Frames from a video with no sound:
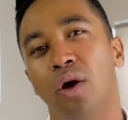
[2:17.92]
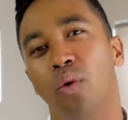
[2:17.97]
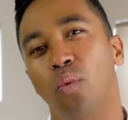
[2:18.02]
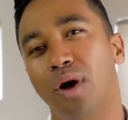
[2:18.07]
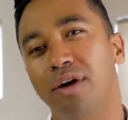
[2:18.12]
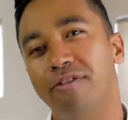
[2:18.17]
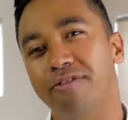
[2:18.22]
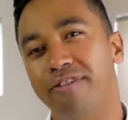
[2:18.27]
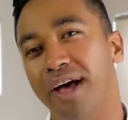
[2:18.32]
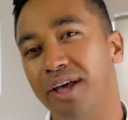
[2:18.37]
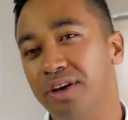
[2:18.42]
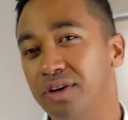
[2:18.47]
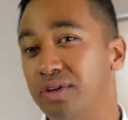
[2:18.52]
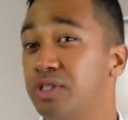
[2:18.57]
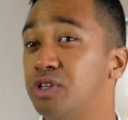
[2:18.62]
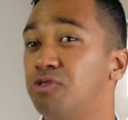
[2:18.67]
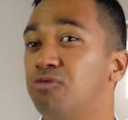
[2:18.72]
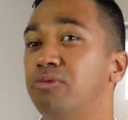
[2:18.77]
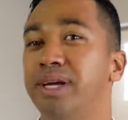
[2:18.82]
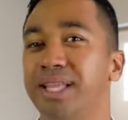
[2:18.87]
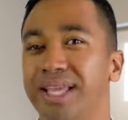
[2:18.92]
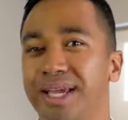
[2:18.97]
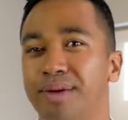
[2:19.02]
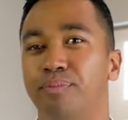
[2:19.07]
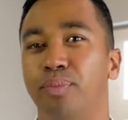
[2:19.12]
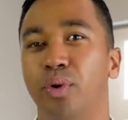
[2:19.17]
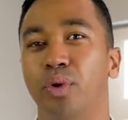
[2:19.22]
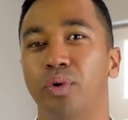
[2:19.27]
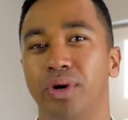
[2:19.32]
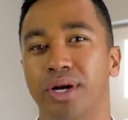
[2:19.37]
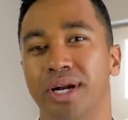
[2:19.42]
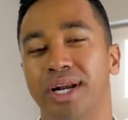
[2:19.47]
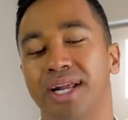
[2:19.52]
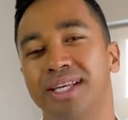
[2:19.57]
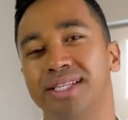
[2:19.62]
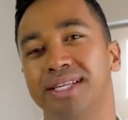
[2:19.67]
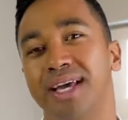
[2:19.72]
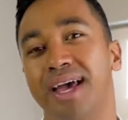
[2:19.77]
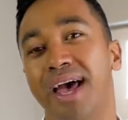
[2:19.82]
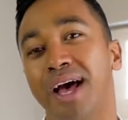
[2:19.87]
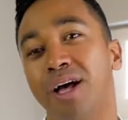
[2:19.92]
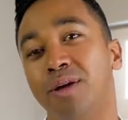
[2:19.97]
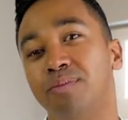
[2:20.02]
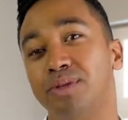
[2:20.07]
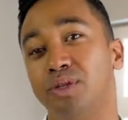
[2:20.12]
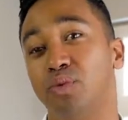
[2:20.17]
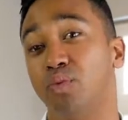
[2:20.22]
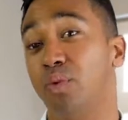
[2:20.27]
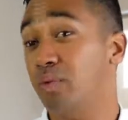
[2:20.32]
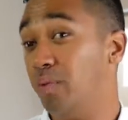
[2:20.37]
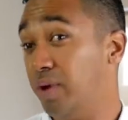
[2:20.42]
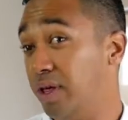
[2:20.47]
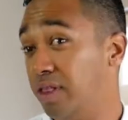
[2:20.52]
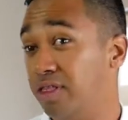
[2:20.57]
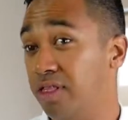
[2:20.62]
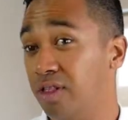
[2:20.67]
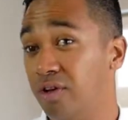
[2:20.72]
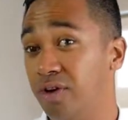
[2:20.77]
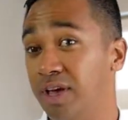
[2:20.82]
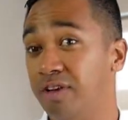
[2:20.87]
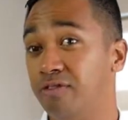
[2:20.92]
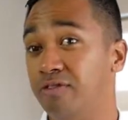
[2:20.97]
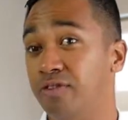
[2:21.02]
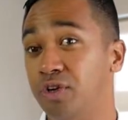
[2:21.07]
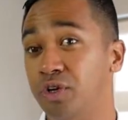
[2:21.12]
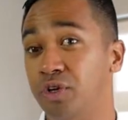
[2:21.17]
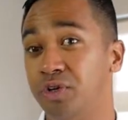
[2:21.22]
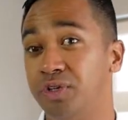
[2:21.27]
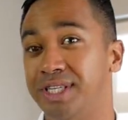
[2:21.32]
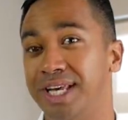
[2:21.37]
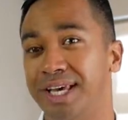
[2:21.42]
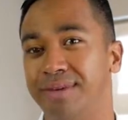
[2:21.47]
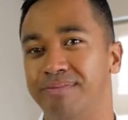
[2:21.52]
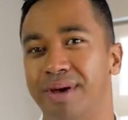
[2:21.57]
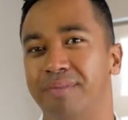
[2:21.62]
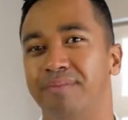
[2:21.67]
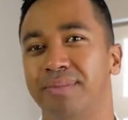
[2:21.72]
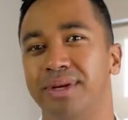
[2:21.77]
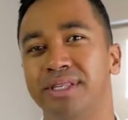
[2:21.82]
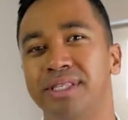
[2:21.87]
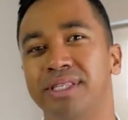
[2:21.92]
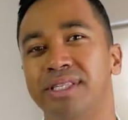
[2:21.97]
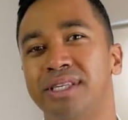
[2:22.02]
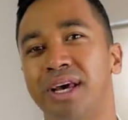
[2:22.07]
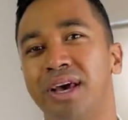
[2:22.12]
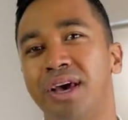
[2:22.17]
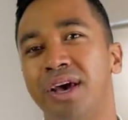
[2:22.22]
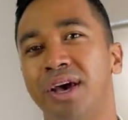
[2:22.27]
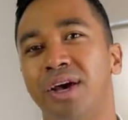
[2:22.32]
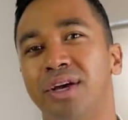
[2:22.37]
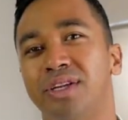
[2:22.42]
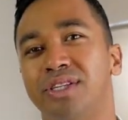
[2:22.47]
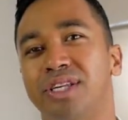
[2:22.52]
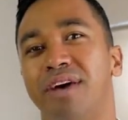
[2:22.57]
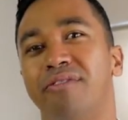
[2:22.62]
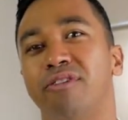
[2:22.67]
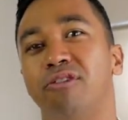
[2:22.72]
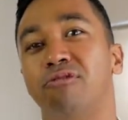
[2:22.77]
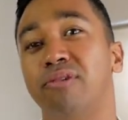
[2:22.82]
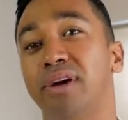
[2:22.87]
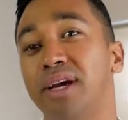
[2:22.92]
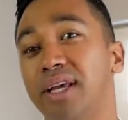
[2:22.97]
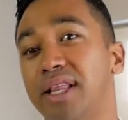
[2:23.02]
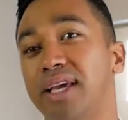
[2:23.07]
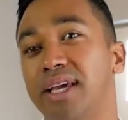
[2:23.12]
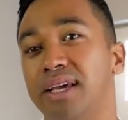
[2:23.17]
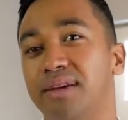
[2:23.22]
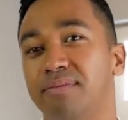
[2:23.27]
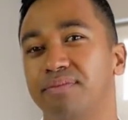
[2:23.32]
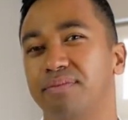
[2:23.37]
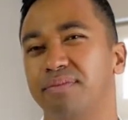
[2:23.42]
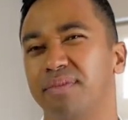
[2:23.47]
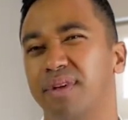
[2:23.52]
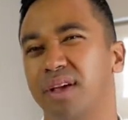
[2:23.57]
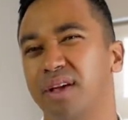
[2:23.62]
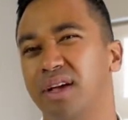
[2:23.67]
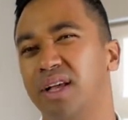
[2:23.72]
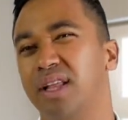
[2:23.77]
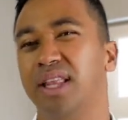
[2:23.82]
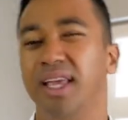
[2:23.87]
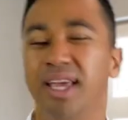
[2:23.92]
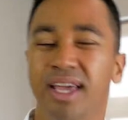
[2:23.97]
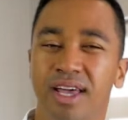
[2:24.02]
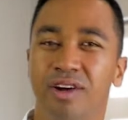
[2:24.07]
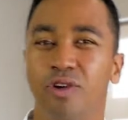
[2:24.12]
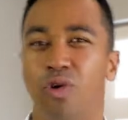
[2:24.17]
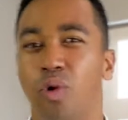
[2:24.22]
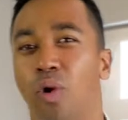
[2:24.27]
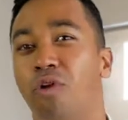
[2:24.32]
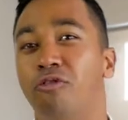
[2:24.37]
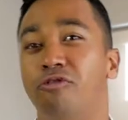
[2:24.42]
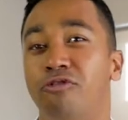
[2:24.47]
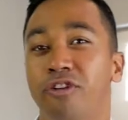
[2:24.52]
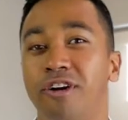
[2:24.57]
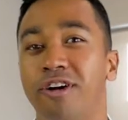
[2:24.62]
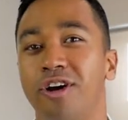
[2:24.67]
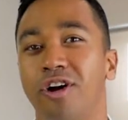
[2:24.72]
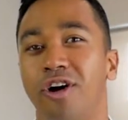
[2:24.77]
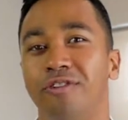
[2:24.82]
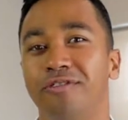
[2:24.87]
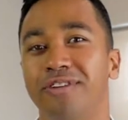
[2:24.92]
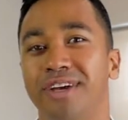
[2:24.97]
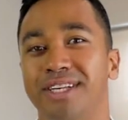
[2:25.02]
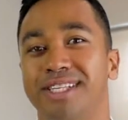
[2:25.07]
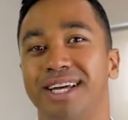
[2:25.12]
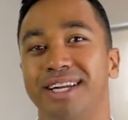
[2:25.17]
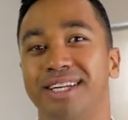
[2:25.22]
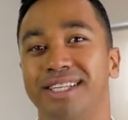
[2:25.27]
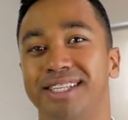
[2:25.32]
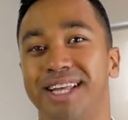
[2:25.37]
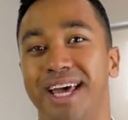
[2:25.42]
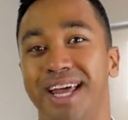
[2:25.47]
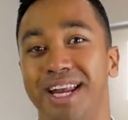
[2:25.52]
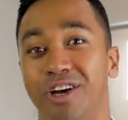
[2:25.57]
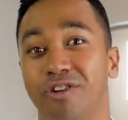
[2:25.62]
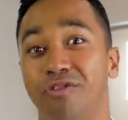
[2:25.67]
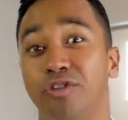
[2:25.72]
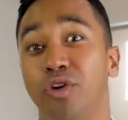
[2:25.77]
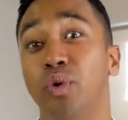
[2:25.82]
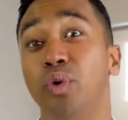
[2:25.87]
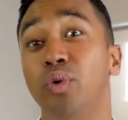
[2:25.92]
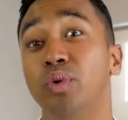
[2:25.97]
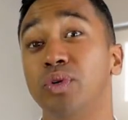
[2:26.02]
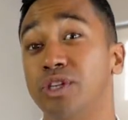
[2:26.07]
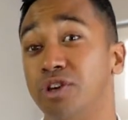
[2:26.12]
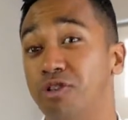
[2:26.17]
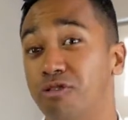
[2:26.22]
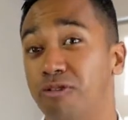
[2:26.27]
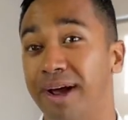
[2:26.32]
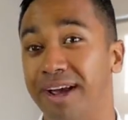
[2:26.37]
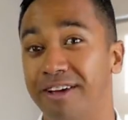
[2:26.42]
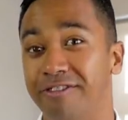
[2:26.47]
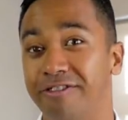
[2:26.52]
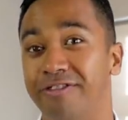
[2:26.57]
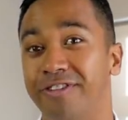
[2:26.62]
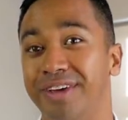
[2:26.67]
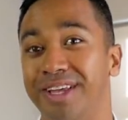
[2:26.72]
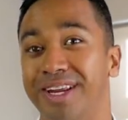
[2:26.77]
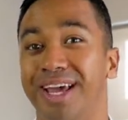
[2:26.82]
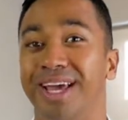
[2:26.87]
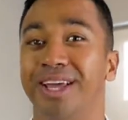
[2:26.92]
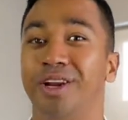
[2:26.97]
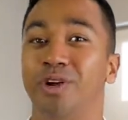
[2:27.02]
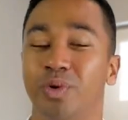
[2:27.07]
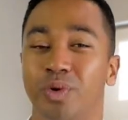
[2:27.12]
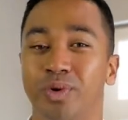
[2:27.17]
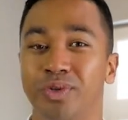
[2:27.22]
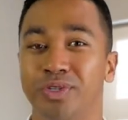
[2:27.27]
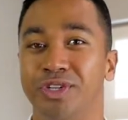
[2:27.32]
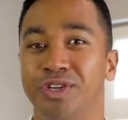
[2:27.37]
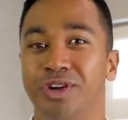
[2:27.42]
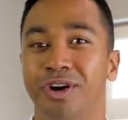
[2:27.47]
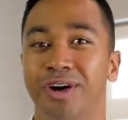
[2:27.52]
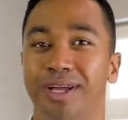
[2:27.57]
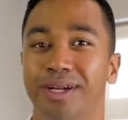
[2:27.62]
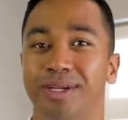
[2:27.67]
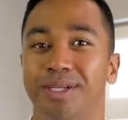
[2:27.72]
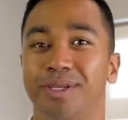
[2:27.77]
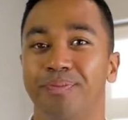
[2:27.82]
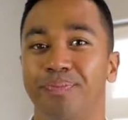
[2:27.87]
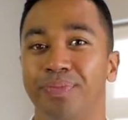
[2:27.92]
Why values are really important is it helps when we're looking for new team members to have a really clear or very obvious understanding of who's a great fit and who's not.